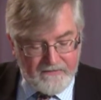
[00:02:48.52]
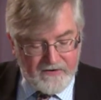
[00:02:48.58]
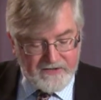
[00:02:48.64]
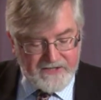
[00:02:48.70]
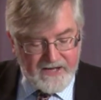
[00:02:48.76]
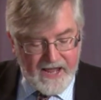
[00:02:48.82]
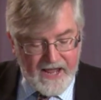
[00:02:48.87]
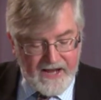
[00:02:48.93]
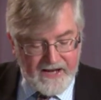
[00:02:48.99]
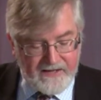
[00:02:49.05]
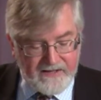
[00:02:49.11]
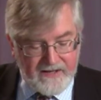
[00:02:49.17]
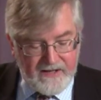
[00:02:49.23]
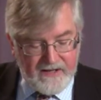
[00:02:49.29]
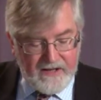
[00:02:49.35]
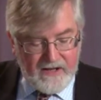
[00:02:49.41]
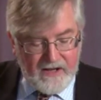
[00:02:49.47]
Verse 8,
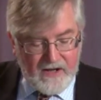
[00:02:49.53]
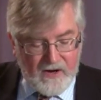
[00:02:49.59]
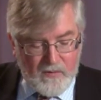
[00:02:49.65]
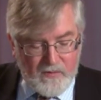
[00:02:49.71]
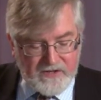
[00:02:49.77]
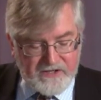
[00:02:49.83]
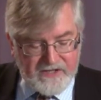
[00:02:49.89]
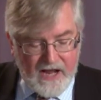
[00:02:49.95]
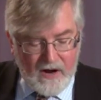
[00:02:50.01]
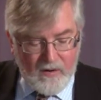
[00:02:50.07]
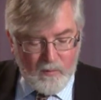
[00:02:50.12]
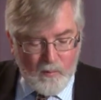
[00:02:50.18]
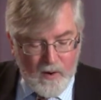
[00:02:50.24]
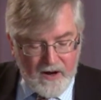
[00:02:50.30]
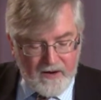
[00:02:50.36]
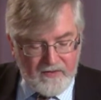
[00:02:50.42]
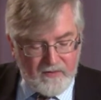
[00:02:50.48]
which not
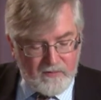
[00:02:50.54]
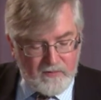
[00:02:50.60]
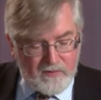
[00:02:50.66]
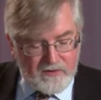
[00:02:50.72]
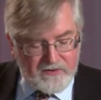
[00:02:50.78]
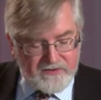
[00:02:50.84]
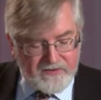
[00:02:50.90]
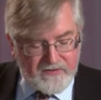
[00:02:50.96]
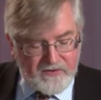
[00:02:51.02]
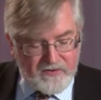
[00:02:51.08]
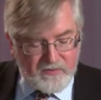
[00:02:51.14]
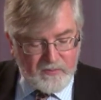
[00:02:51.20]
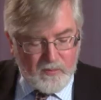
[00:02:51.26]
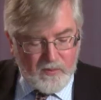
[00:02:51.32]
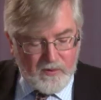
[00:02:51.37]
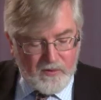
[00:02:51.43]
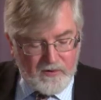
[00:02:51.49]
one of the rulers of
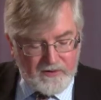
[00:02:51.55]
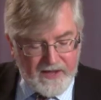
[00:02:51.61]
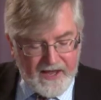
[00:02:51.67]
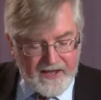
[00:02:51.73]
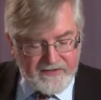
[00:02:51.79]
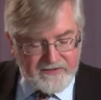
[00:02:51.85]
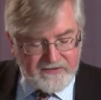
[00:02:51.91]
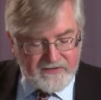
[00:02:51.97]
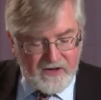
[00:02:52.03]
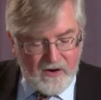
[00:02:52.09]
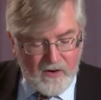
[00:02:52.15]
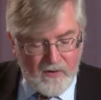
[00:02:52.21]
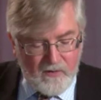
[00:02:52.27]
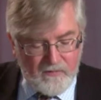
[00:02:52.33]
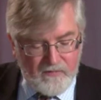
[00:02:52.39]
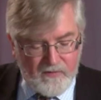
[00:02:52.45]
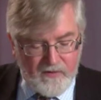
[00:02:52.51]
this world has
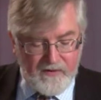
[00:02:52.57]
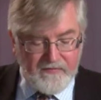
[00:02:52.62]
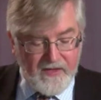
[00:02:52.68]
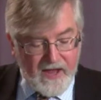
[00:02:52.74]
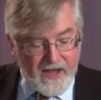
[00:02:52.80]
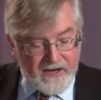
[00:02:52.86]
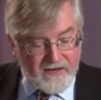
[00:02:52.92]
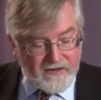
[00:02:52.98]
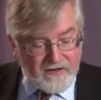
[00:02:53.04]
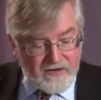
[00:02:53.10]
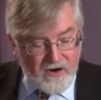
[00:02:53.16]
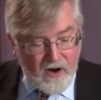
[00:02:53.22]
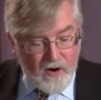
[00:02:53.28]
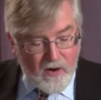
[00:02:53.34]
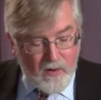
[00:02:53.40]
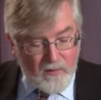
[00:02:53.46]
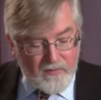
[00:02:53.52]
known, for if they had
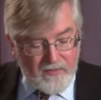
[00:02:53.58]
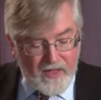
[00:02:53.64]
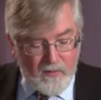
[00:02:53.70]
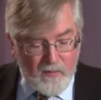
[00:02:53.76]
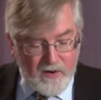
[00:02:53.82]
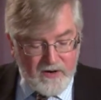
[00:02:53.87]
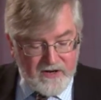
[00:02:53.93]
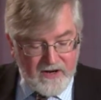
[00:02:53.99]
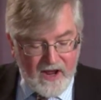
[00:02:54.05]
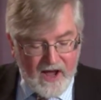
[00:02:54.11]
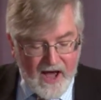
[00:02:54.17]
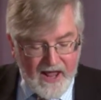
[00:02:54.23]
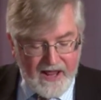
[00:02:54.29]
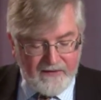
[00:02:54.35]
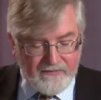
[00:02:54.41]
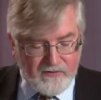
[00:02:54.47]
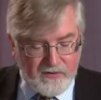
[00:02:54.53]
known, they would
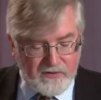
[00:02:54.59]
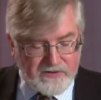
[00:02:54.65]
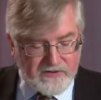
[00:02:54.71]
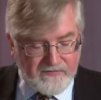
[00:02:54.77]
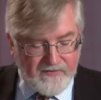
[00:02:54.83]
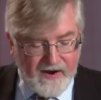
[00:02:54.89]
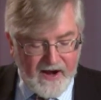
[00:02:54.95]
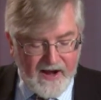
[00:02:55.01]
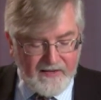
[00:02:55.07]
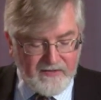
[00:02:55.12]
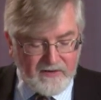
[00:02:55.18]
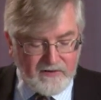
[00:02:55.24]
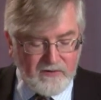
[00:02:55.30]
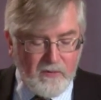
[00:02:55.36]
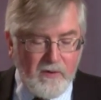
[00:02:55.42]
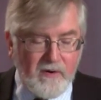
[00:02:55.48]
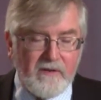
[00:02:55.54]
not have crucified
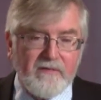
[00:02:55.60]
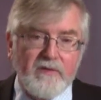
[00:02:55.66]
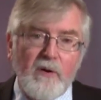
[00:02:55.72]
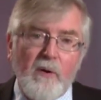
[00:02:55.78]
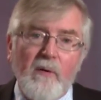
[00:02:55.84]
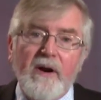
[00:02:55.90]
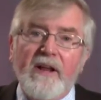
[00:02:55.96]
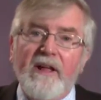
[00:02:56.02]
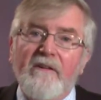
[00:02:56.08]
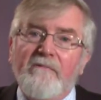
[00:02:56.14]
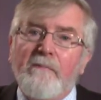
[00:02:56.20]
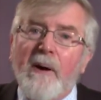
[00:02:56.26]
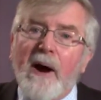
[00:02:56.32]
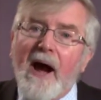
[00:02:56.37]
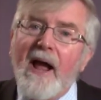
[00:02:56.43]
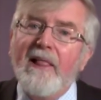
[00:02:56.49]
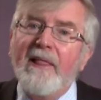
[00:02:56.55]
the Lord of glory. If
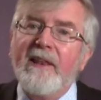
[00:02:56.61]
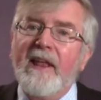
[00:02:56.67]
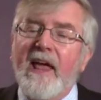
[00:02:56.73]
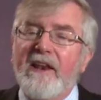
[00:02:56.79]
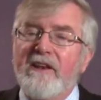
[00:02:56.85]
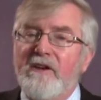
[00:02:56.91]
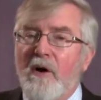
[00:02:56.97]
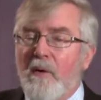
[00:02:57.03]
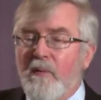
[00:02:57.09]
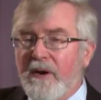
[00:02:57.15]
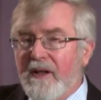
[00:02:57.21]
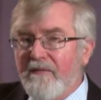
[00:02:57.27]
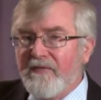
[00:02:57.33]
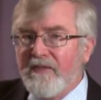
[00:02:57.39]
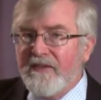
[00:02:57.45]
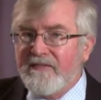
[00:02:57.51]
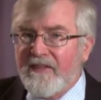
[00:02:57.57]
Pilate had known,
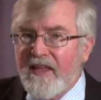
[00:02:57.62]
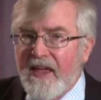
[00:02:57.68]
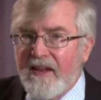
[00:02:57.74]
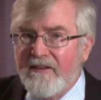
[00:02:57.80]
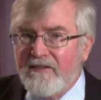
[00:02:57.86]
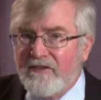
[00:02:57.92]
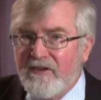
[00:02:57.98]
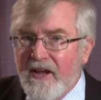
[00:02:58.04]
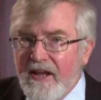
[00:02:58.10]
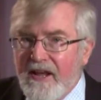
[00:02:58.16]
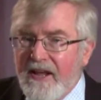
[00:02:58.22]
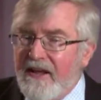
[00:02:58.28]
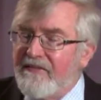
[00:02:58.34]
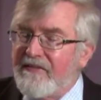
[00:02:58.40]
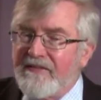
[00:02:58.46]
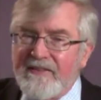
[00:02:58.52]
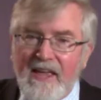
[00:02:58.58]
if the, San,
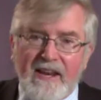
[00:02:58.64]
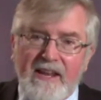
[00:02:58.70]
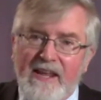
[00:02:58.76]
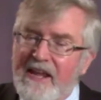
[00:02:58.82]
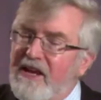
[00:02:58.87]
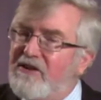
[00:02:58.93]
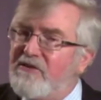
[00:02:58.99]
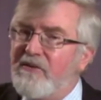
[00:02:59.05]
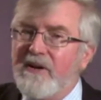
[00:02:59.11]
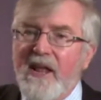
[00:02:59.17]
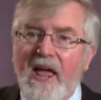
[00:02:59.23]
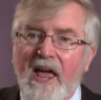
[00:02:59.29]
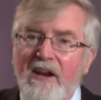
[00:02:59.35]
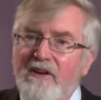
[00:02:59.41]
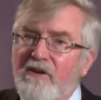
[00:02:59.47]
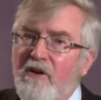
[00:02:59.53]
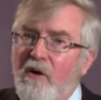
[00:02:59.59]
if the Sanhedrin
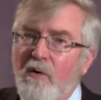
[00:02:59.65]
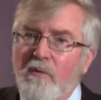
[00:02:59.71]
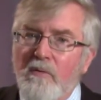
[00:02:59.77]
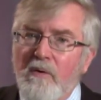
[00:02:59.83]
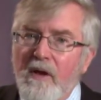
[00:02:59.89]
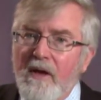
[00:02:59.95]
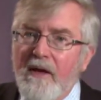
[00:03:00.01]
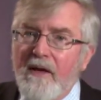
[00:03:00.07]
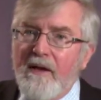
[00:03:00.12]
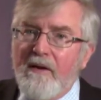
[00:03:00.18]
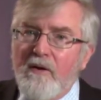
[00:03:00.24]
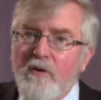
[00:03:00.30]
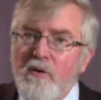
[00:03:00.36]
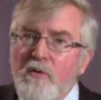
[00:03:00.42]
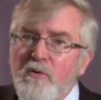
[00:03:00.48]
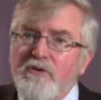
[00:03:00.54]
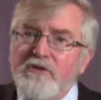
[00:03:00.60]
had known
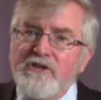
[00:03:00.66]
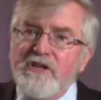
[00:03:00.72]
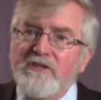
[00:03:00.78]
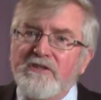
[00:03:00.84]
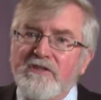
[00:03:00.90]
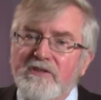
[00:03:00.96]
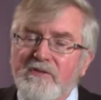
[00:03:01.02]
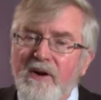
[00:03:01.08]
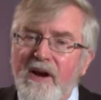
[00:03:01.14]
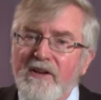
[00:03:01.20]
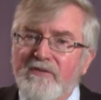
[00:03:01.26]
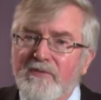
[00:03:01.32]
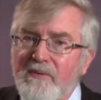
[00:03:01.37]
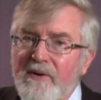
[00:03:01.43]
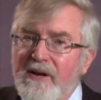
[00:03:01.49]
who Jesus Christ